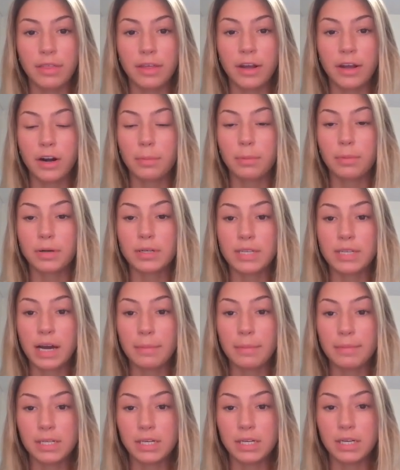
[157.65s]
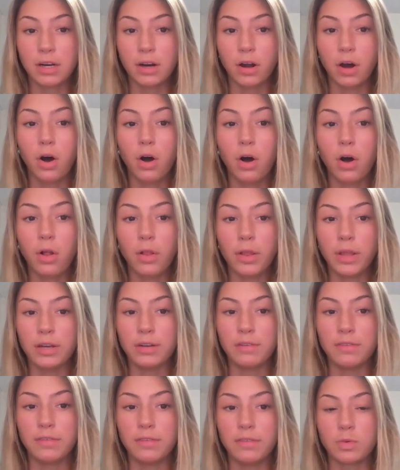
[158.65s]
that are predominant in all
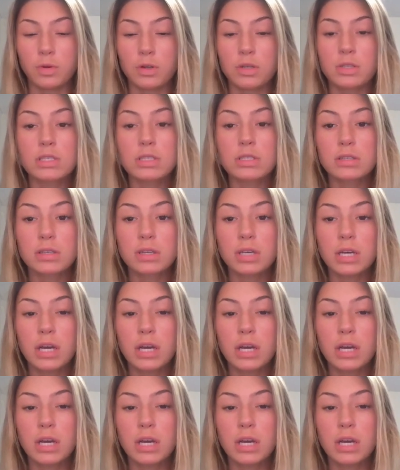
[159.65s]
individuals.